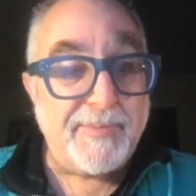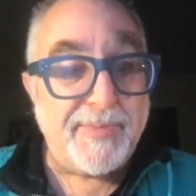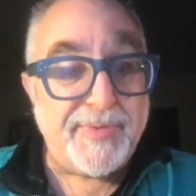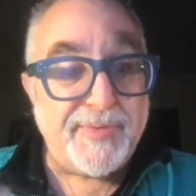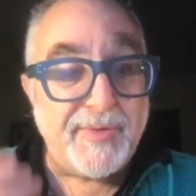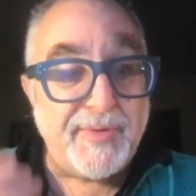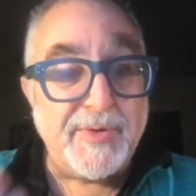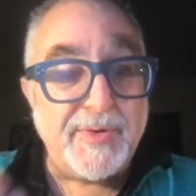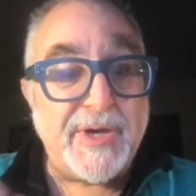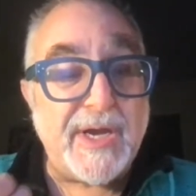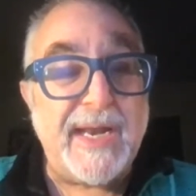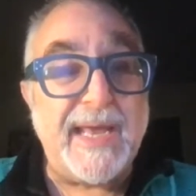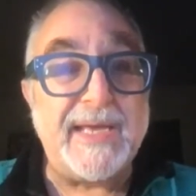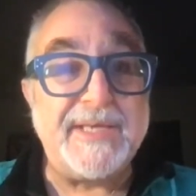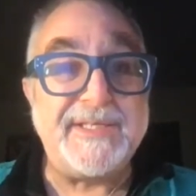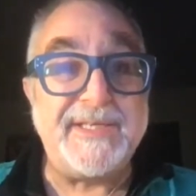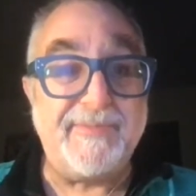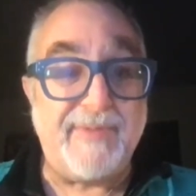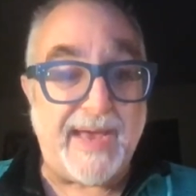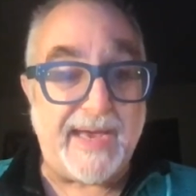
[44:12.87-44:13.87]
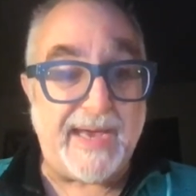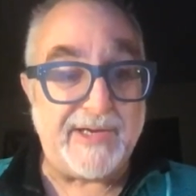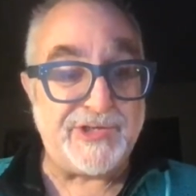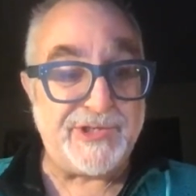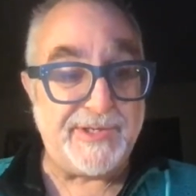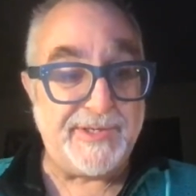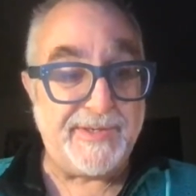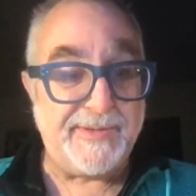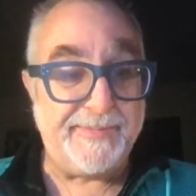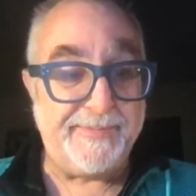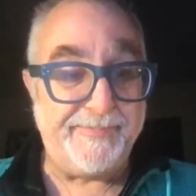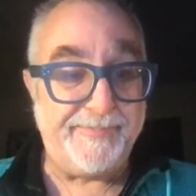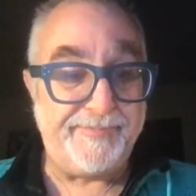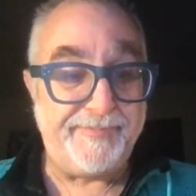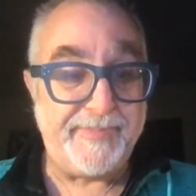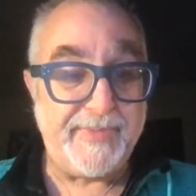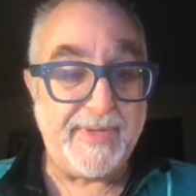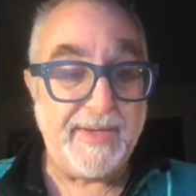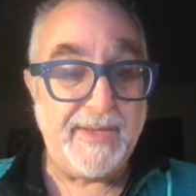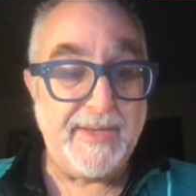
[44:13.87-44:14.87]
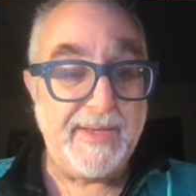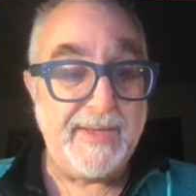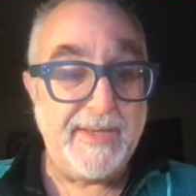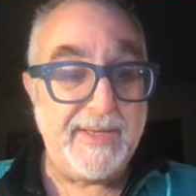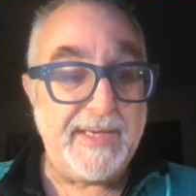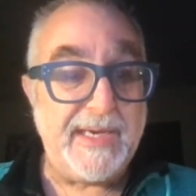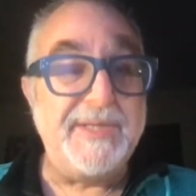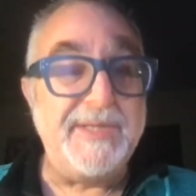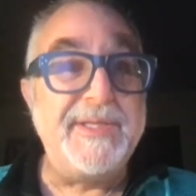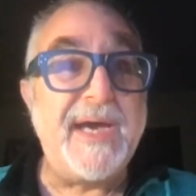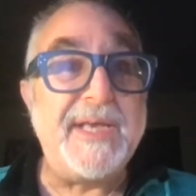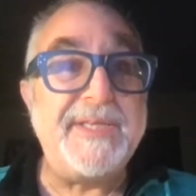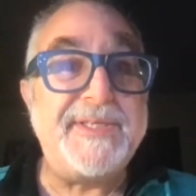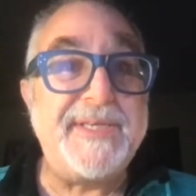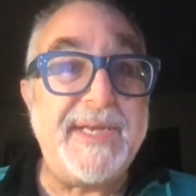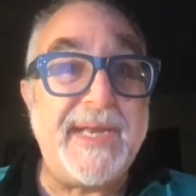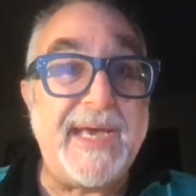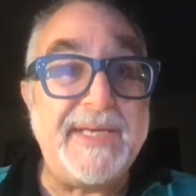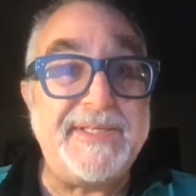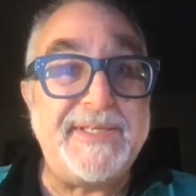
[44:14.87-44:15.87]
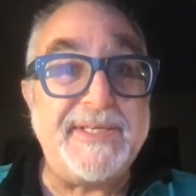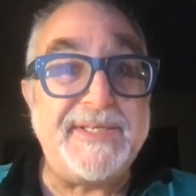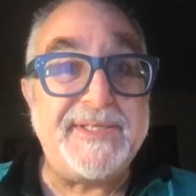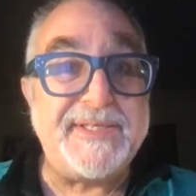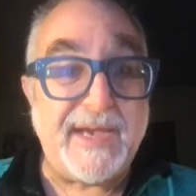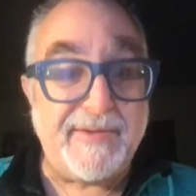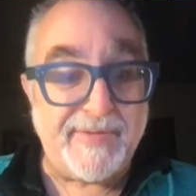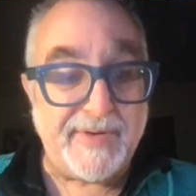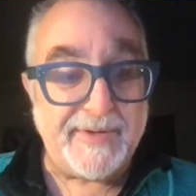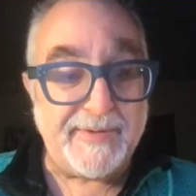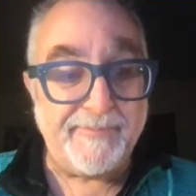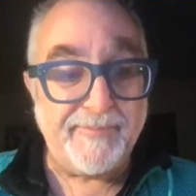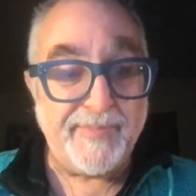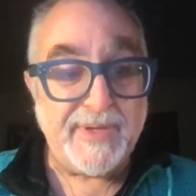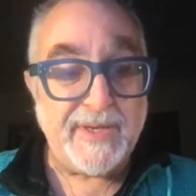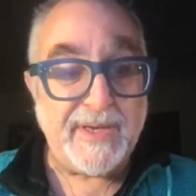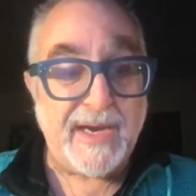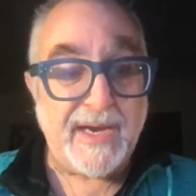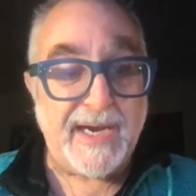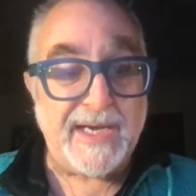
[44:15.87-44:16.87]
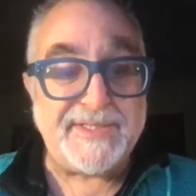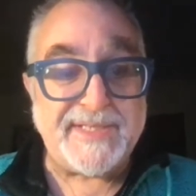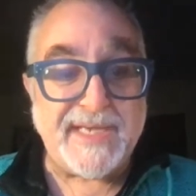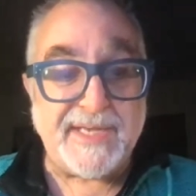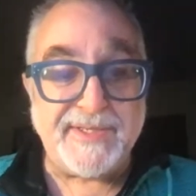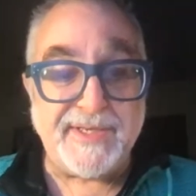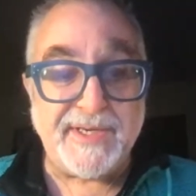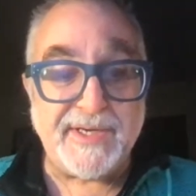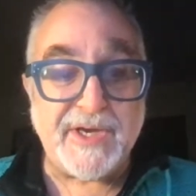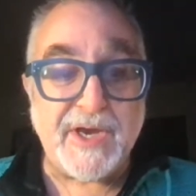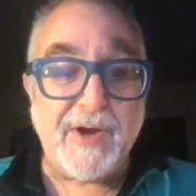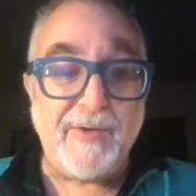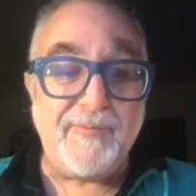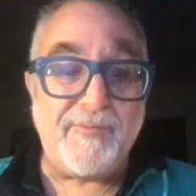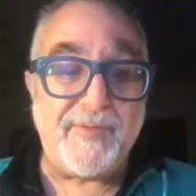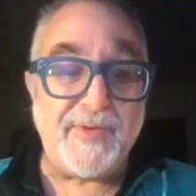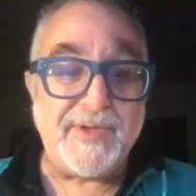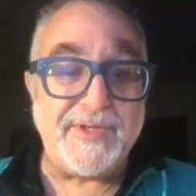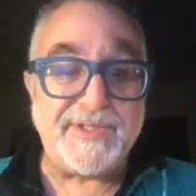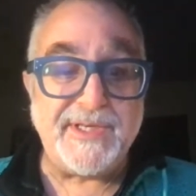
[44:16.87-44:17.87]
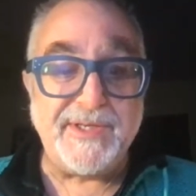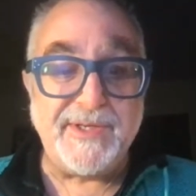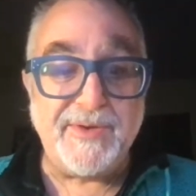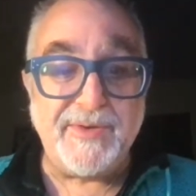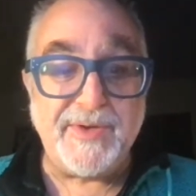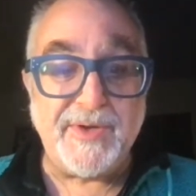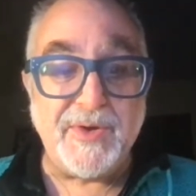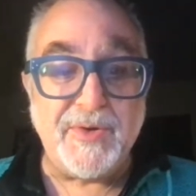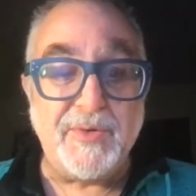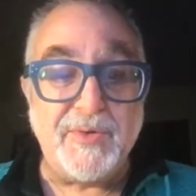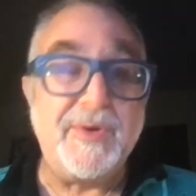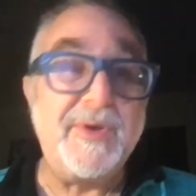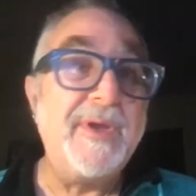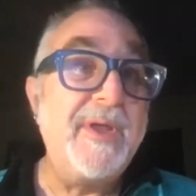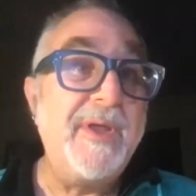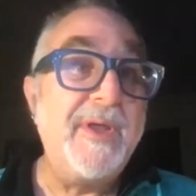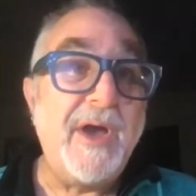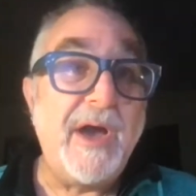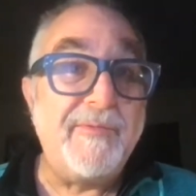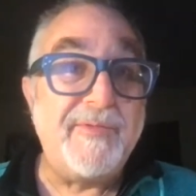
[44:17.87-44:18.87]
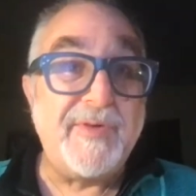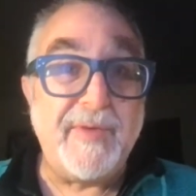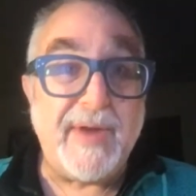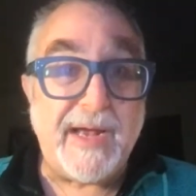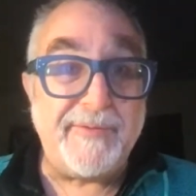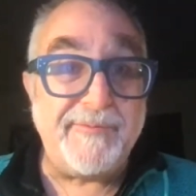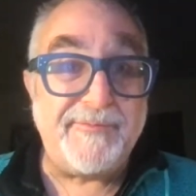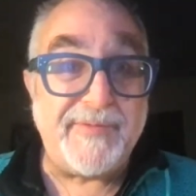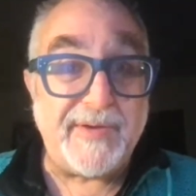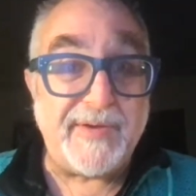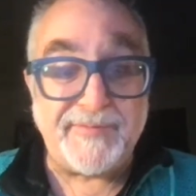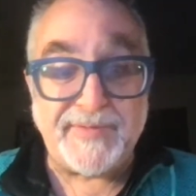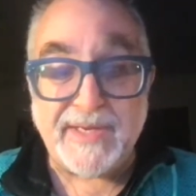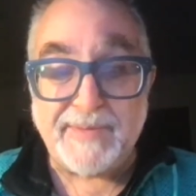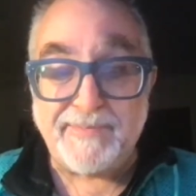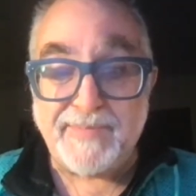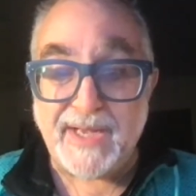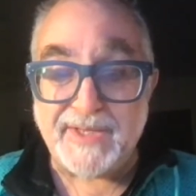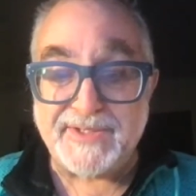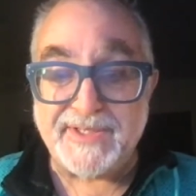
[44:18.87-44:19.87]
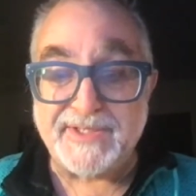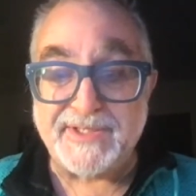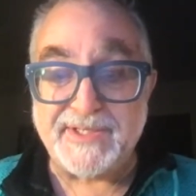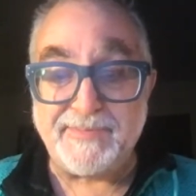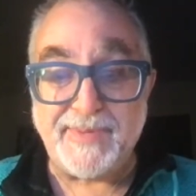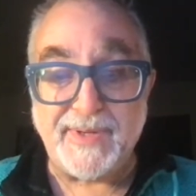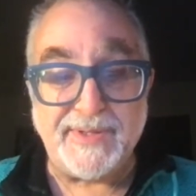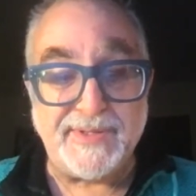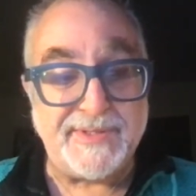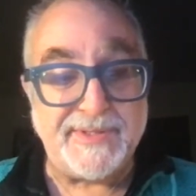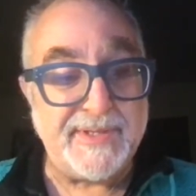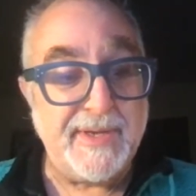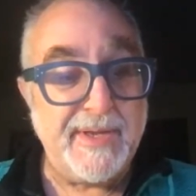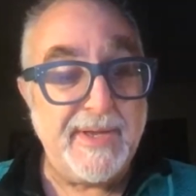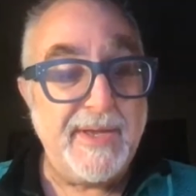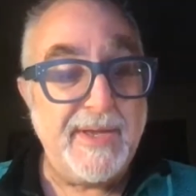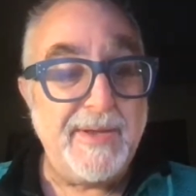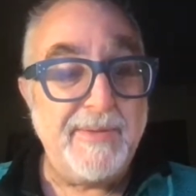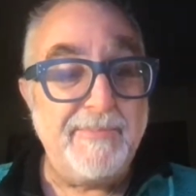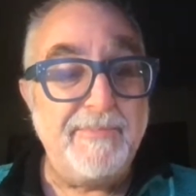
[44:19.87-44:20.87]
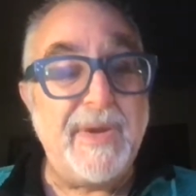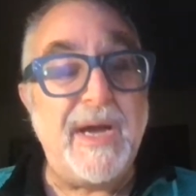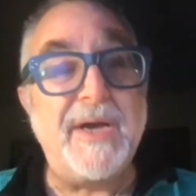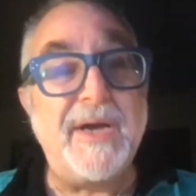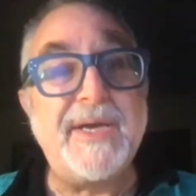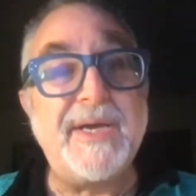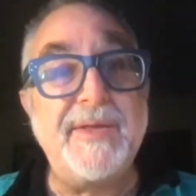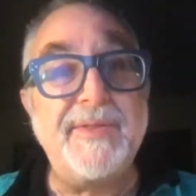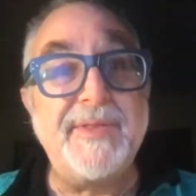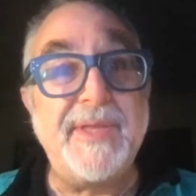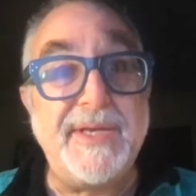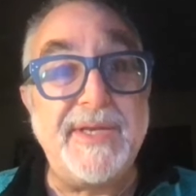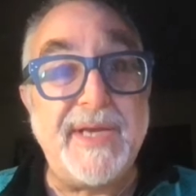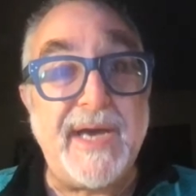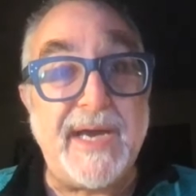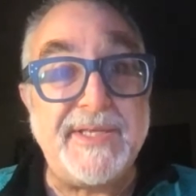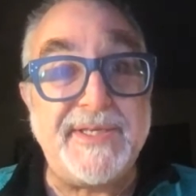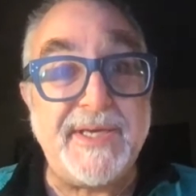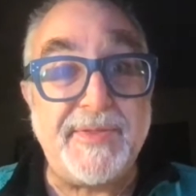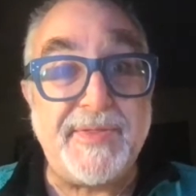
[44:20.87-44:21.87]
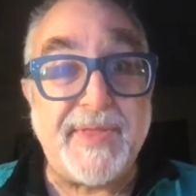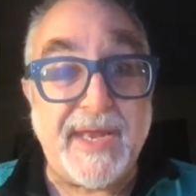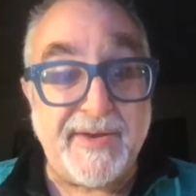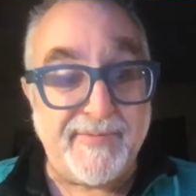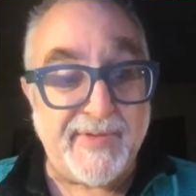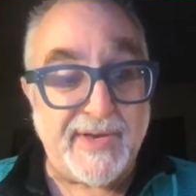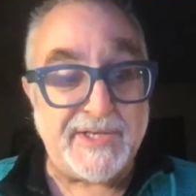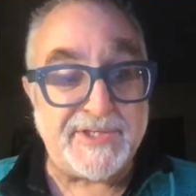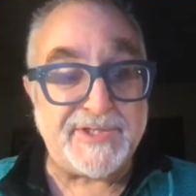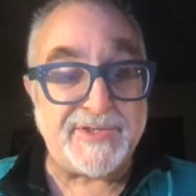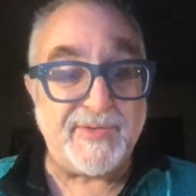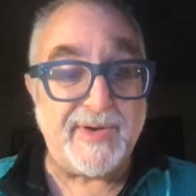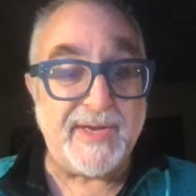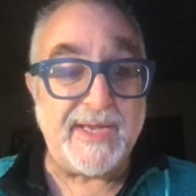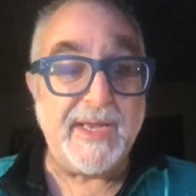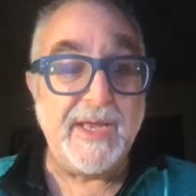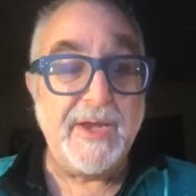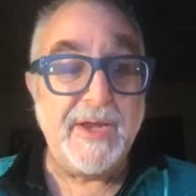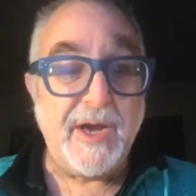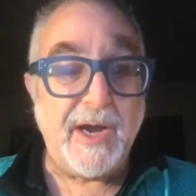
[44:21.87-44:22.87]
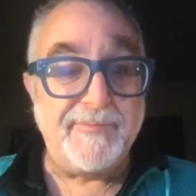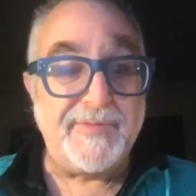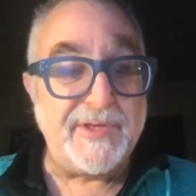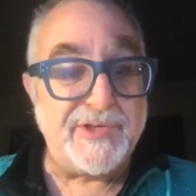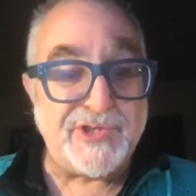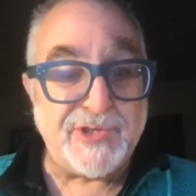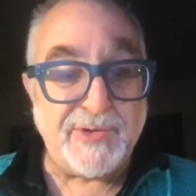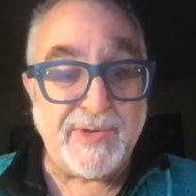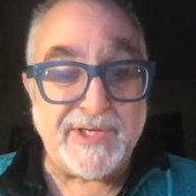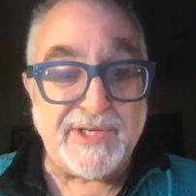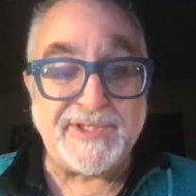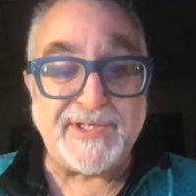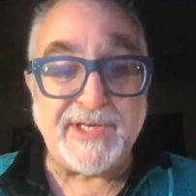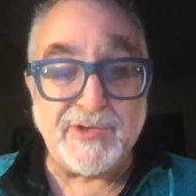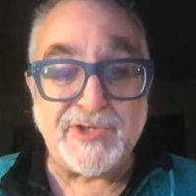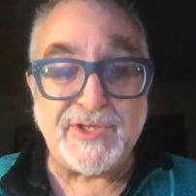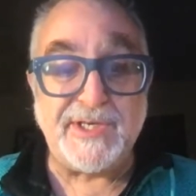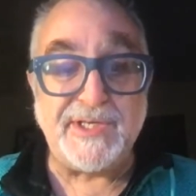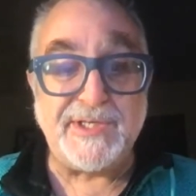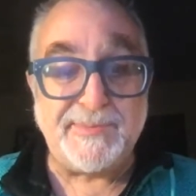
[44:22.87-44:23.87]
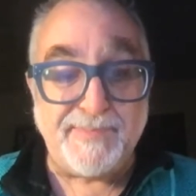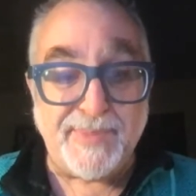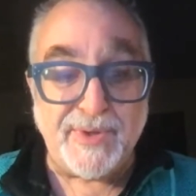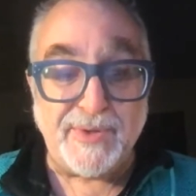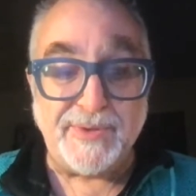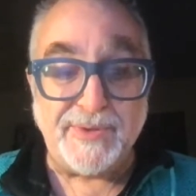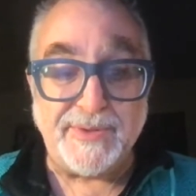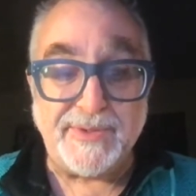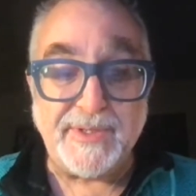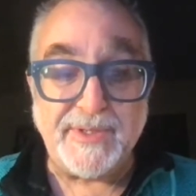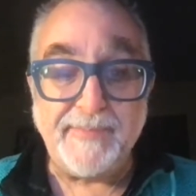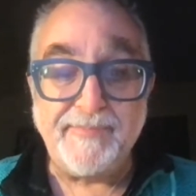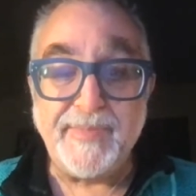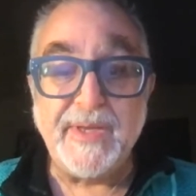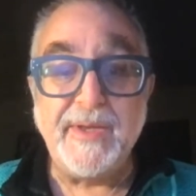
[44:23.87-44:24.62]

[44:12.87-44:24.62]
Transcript: through collective action. In 1987, I attended a conference in New York of around 50 participants, marking the 90th anniversary of the Jewish Socialist Bund,